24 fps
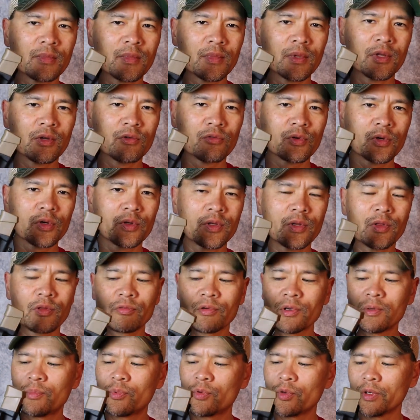Ronin
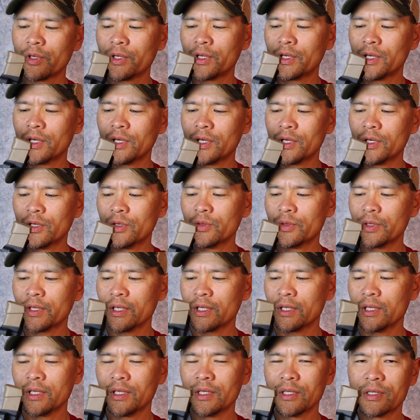3.0
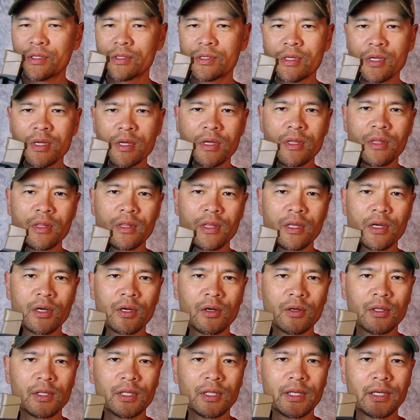is
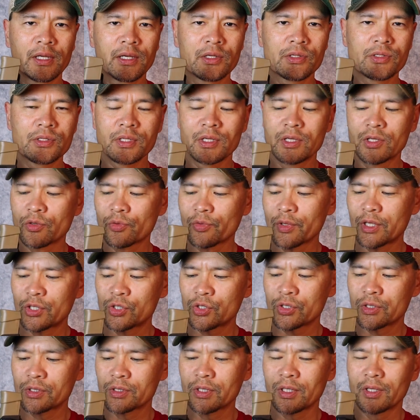their latest
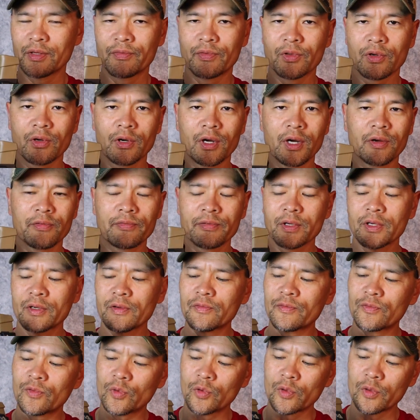iteration of their offering
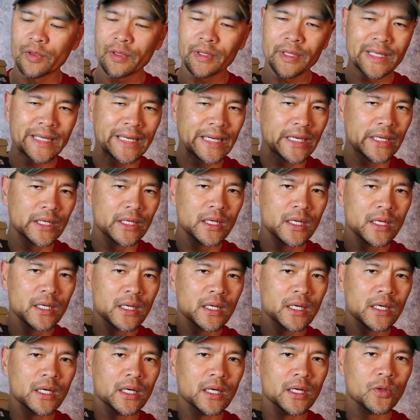for the gun
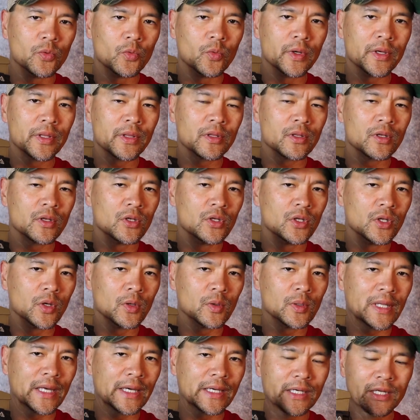with
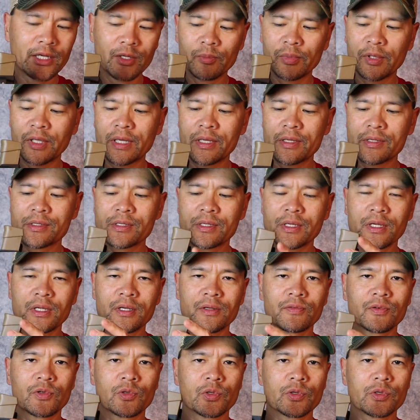no light in place, and
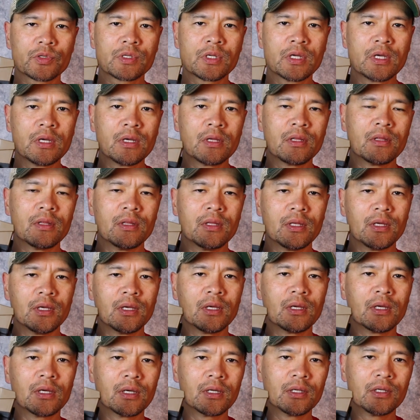of course
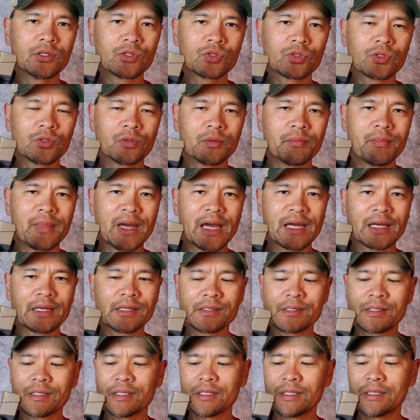the additional
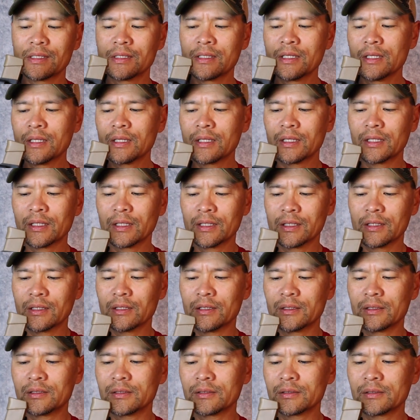magazine
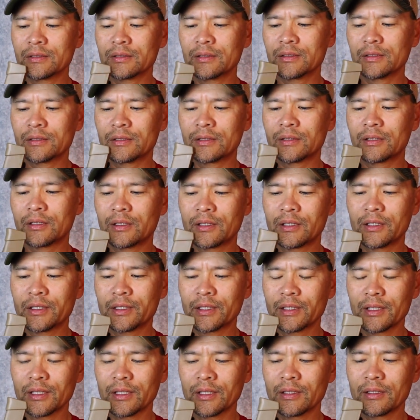on
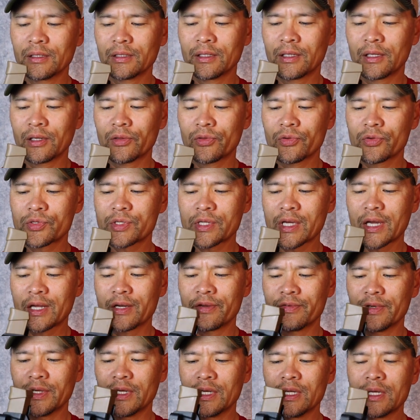the other side
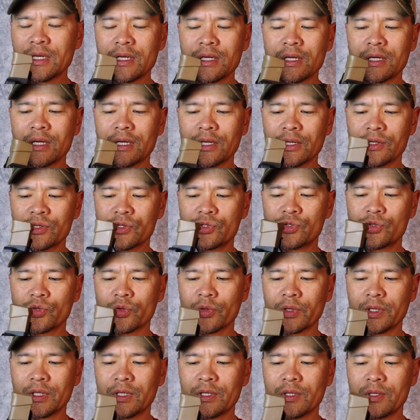of it. And it is
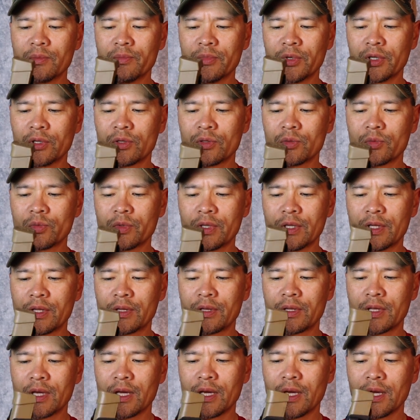joined in the middle
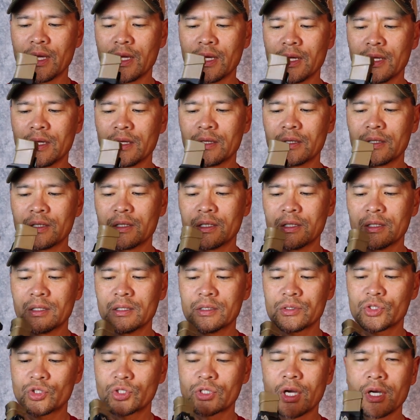with a
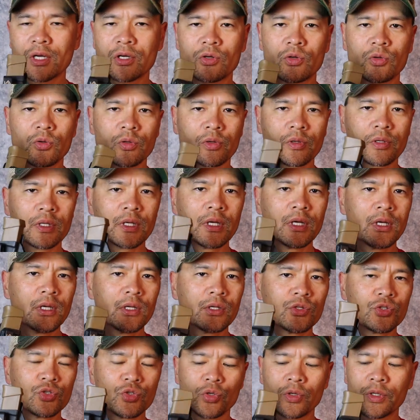shock cord
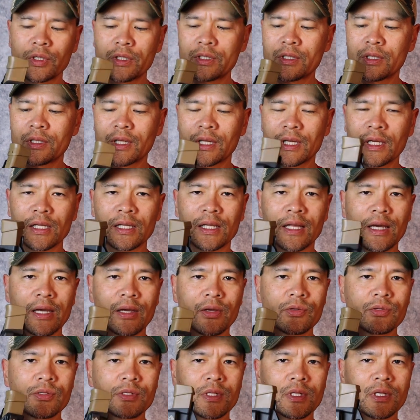joint that
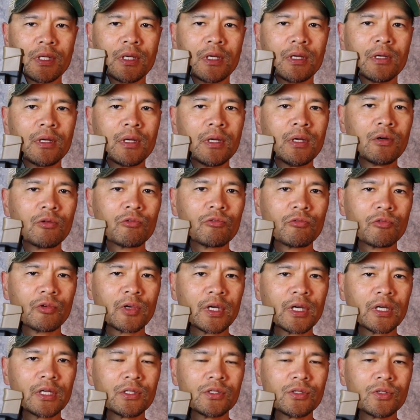allows the
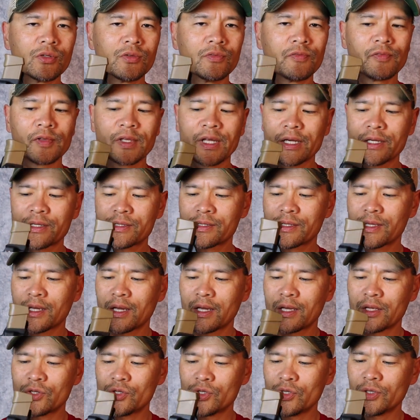rig to flex,
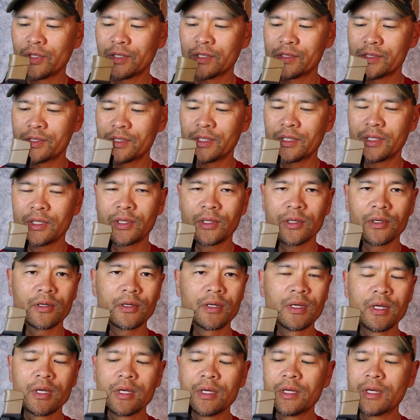as you can see here,
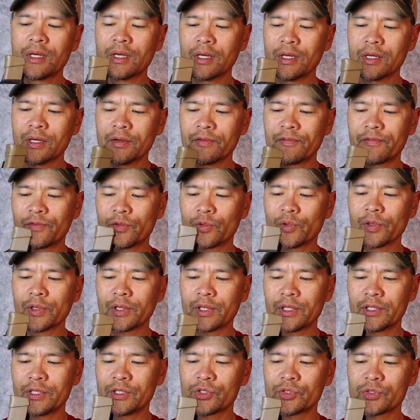for
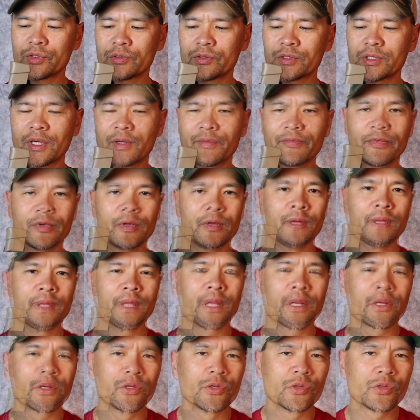additional comfort. A
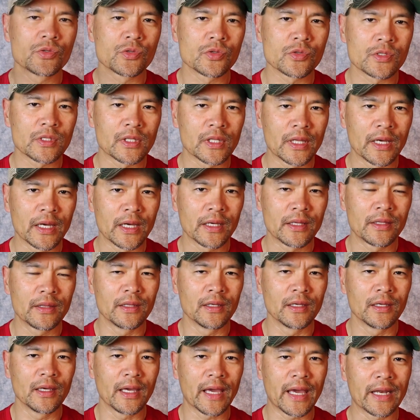lot of users like
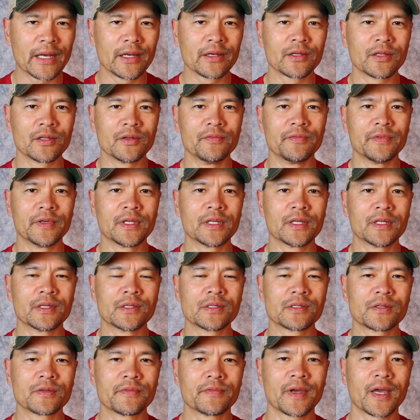the added
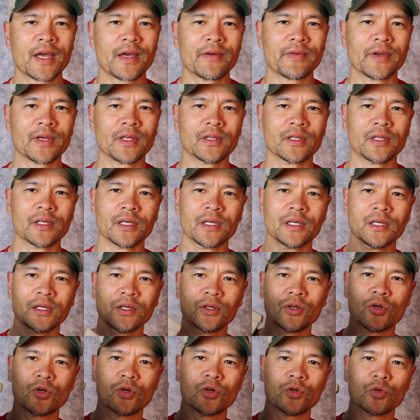convenience of having the
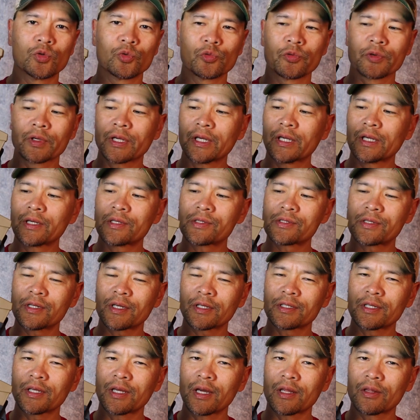whole rig
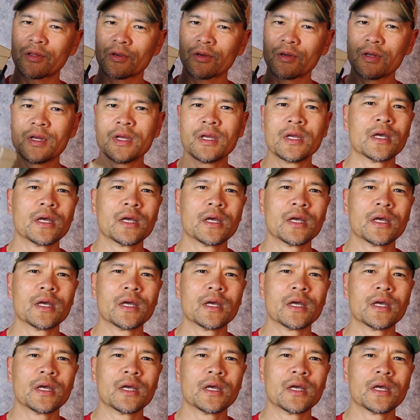stuck together.